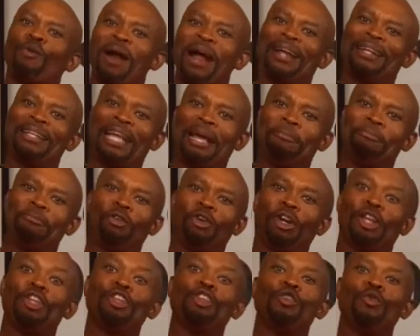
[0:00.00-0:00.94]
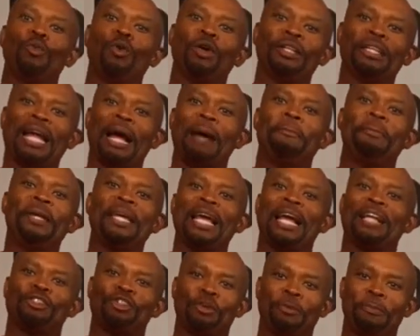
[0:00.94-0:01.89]
ride that morning. You will not be
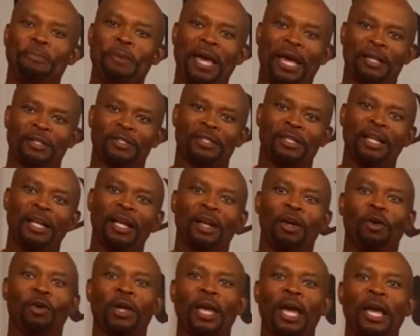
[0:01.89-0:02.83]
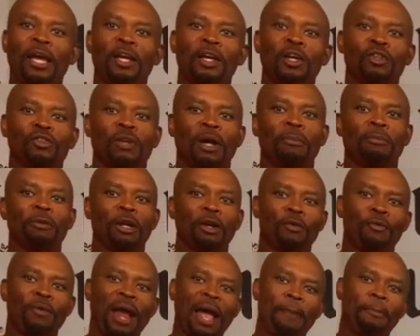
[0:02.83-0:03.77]
at your best. Okay, so I'm going
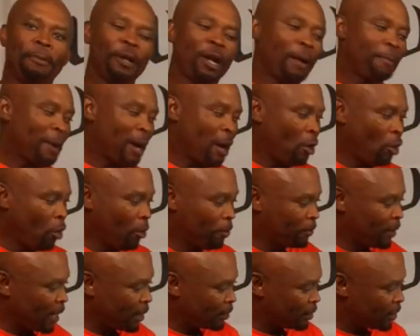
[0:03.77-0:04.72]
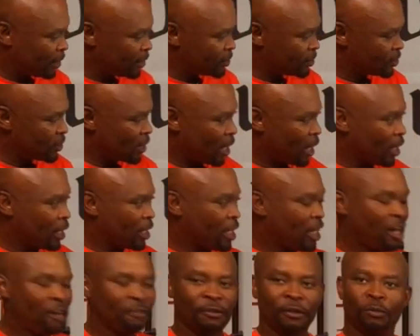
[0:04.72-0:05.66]
to wrap it up. I hope that this
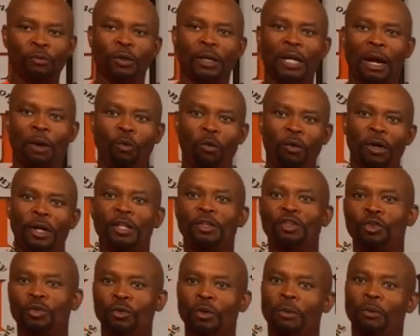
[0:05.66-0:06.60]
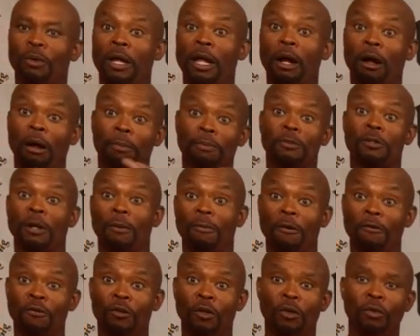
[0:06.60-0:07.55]
covered what I wanted to and will help some
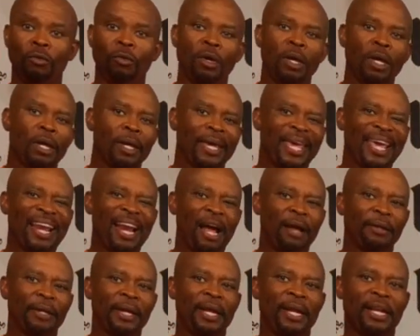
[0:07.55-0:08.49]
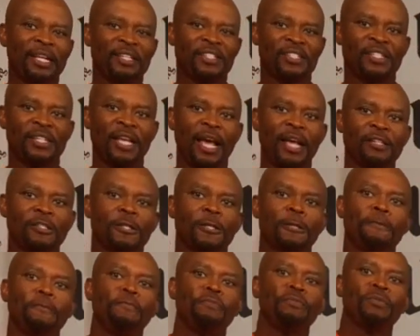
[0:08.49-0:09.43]
of you get out there and assess.